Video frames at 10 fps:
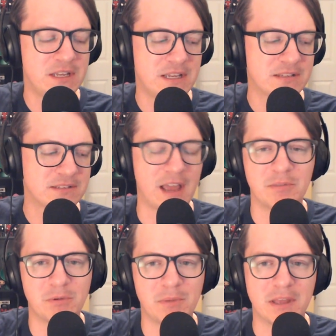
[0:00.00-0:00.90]
time
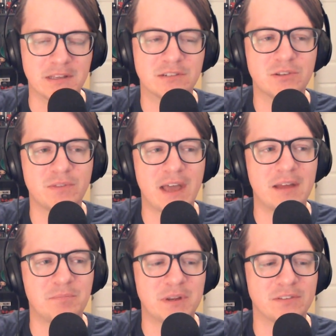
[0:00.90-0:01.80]
that we may need to do
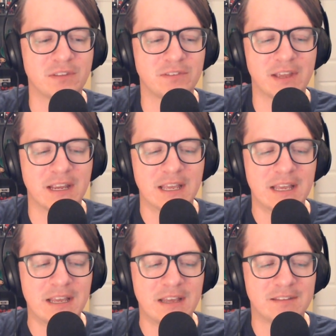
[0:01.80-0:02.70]
that, because it's like
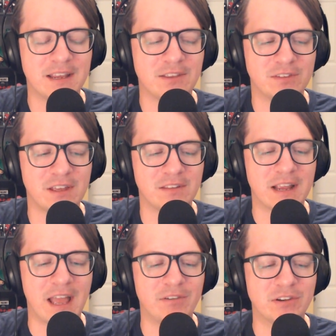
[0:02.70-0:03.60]
you said, like
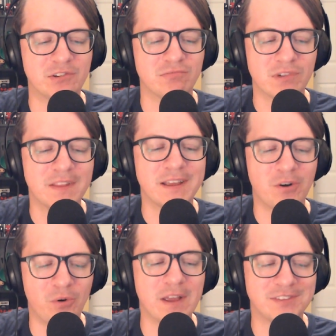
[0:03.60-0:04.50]
having to really
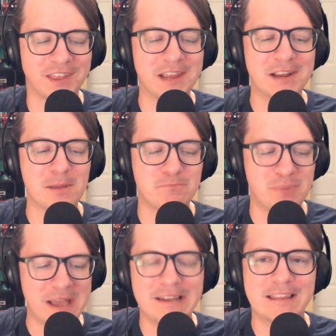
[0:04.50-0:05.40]
always like
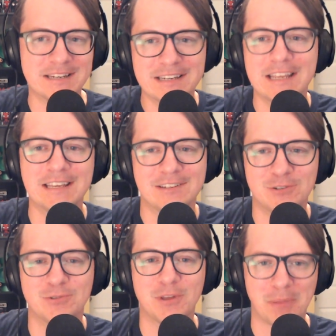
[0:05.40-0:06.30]
bend the knee
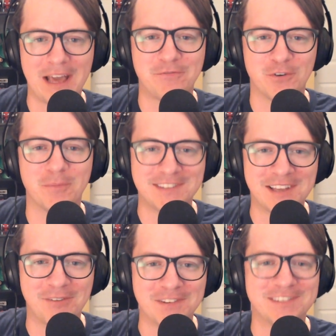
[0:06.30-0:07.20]
to the platform
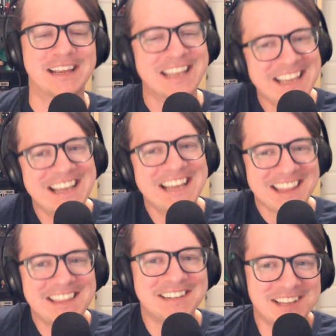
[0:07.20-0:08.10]
itself. It's like
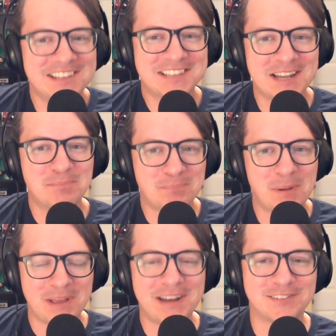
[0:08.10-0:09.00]
that does get a
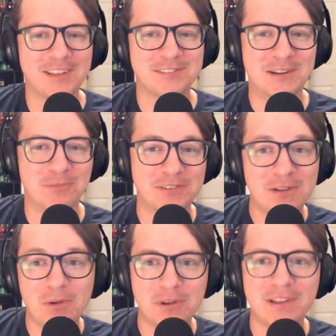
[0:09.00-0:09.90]
bit exhausting where it's
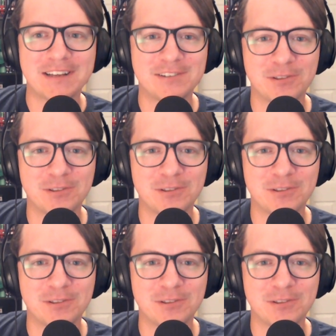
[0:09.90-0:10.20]
like, well, we'd like to do